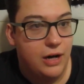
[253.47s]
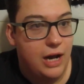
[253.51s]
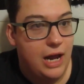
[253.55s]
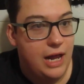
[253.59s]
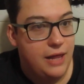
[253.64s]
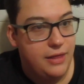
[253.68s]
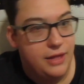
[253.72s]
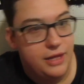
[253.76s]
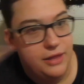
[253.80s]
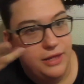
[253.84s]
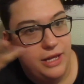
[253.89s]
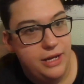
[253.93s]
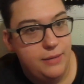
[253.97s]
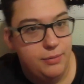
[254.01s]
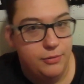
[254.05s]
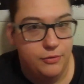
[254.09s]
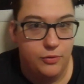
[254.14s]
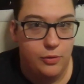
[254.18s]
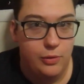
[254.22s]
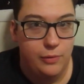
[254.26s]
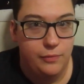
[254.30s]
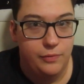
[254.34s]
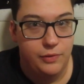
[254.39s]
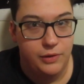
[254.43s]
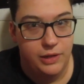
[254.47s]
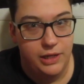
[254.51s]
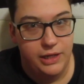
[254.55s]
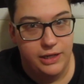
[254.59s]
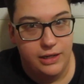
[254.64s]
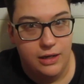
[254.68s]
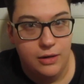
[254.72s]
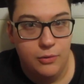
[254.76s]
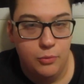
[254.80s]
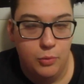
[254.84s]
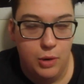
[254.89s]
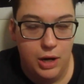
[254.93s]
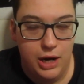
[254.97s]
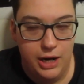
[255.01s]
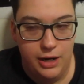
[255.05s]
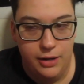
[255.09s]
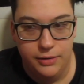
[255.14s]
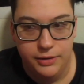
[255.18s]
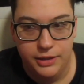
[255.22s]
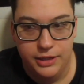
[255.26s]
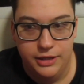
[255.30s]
and then they'd perform for like a while,